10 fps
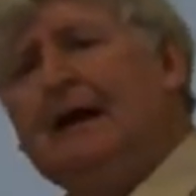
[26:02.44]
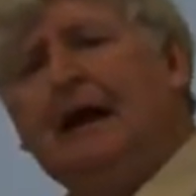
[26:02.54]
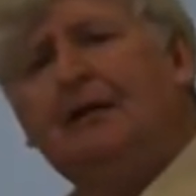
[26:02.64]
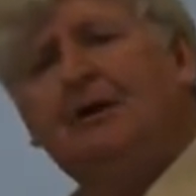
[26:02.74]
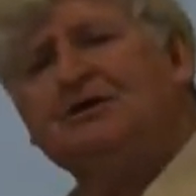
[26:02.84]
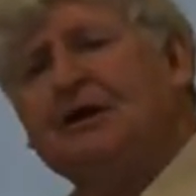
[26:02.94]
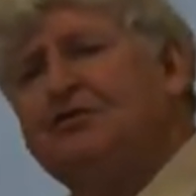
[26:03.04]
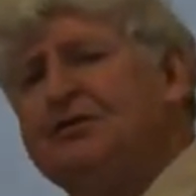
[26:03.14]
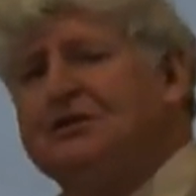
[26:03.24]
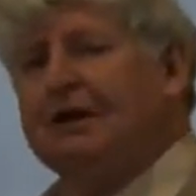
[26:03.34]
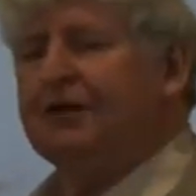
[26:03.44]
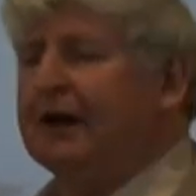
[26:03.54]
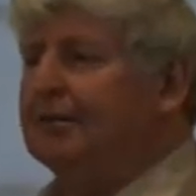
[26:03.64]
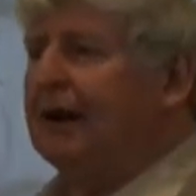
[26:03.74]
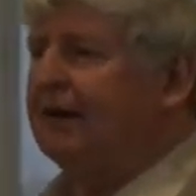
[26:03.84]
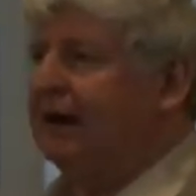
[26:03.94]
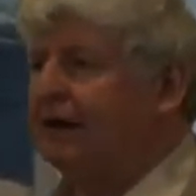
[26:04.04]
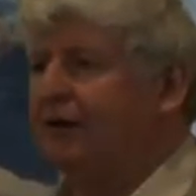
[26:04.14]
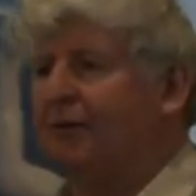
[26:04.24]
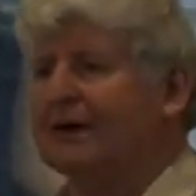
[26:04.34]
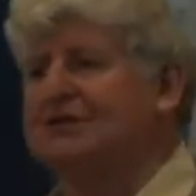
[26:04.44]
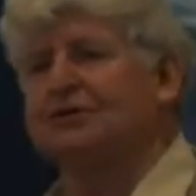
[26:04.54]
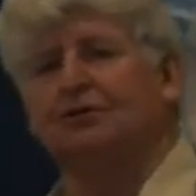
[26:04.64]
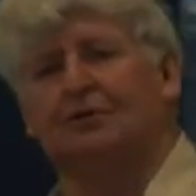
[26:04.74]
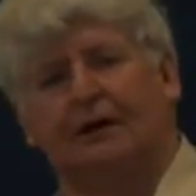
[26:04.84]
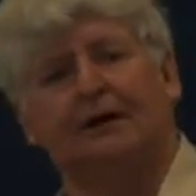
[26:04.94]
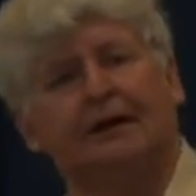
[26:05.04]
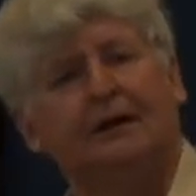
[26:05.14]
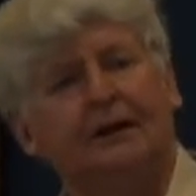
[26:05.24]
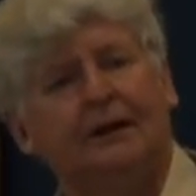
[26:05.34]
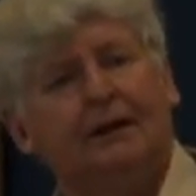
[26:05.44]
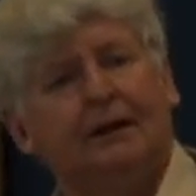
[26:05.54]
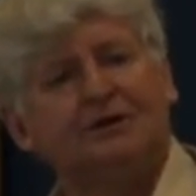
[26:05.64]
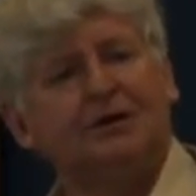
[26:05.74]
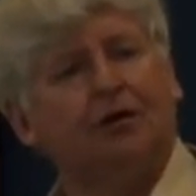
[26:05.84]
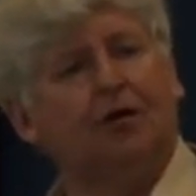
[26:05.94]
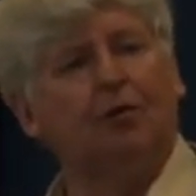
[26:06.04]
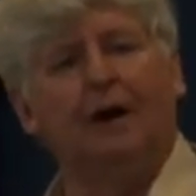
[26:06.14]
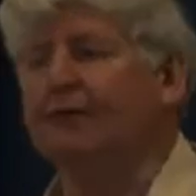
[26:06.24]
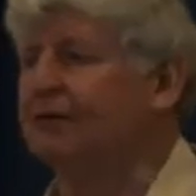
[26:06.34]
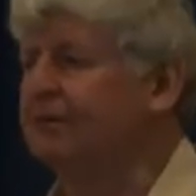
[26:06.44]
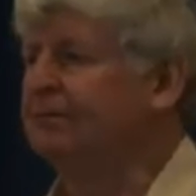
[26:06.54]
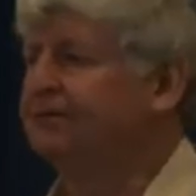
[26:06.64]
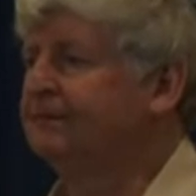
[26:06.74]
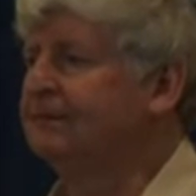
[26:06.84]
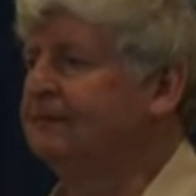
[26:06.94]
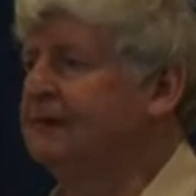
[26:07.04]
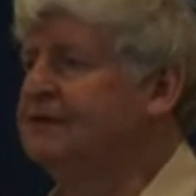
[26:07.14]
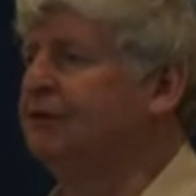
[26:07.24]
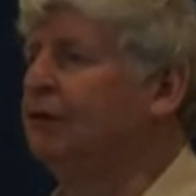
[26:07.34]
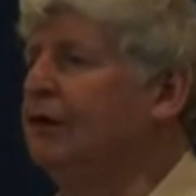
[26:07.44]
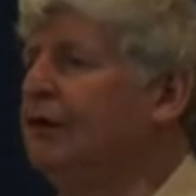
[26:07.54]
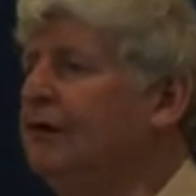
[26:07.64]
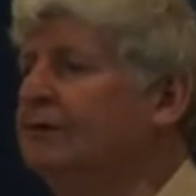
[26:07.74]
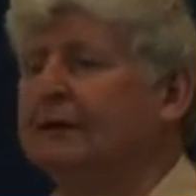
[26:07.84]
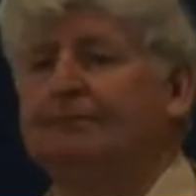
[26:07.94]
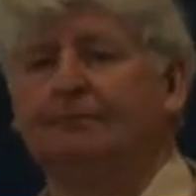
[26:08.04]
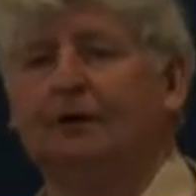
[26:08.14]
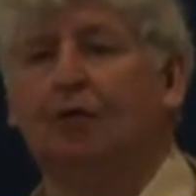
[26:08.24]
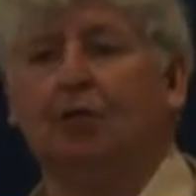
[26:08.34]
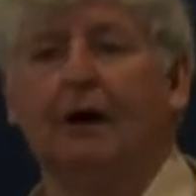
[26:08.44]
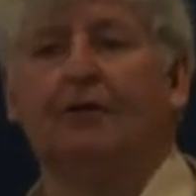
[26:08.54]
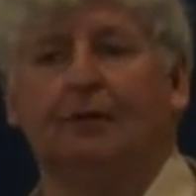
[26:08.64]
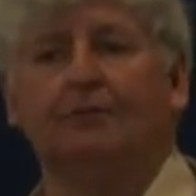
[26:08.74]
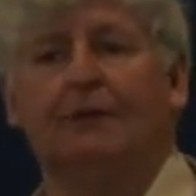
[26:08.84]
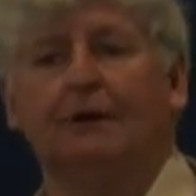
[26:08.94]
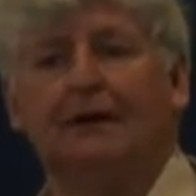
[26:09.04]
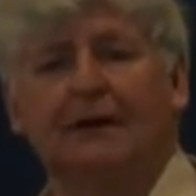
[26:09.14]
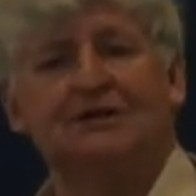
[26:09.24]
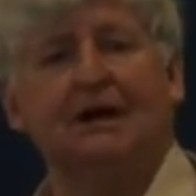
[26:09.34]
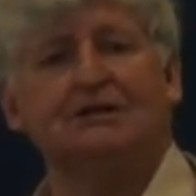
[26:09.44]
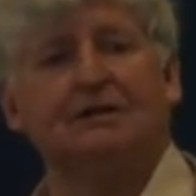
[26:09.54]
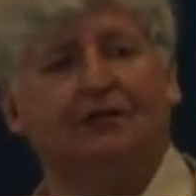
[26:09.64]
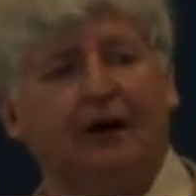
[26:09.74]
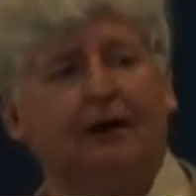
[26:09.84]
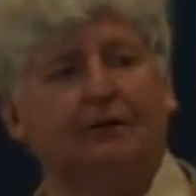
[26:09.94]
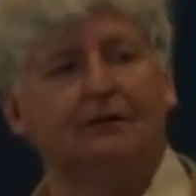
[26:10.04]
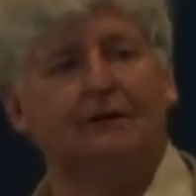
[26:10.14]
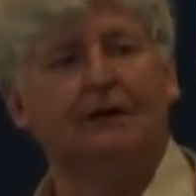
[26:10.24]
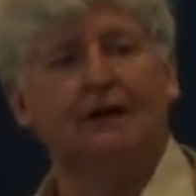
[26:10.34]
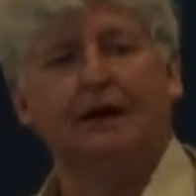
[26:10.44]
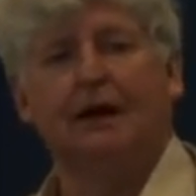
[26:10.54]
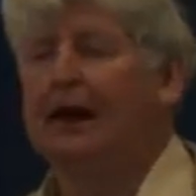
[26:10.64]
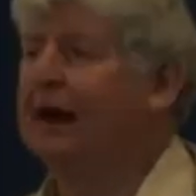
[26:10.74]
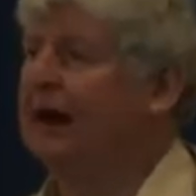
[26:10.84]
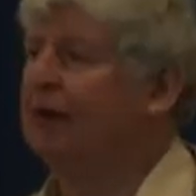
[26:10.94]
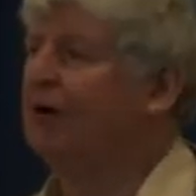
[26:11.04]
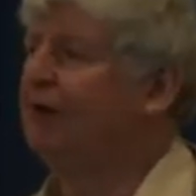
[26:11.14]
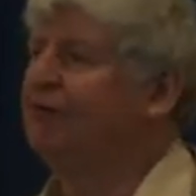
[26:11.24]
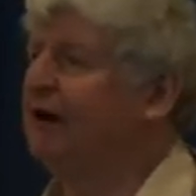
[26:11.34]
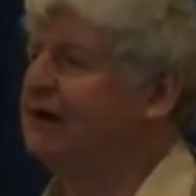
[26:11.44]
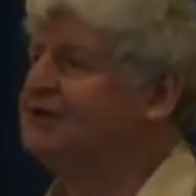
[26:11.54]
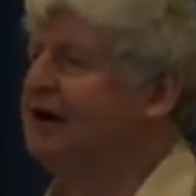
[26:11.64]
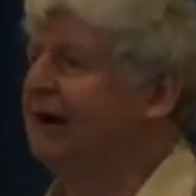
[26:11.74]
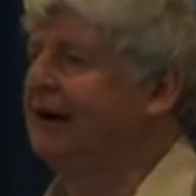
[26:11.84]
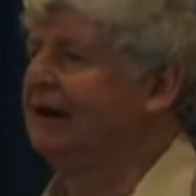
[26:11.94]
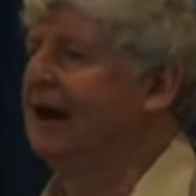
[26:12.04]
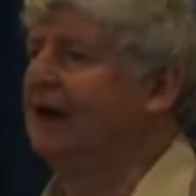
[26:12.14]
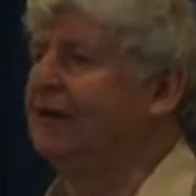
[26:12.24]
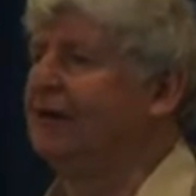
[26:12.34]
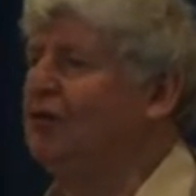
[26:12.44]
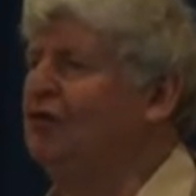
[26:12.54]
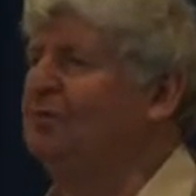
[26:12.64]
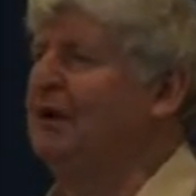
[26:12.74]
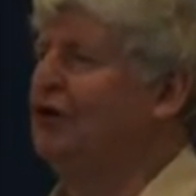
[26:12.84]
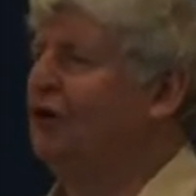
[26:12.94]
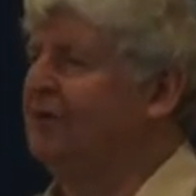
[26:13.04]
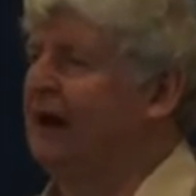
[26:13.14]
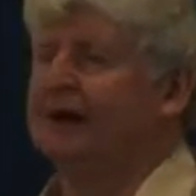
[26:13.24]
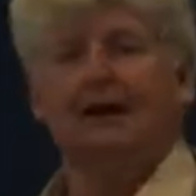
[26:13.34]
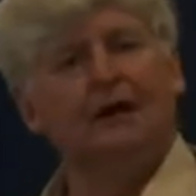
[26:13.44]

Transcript: And the most interesting thing about that economic story is that not one of them has fallen over. Not one of them has actually failed. And what I find exciting now, they move beyond that.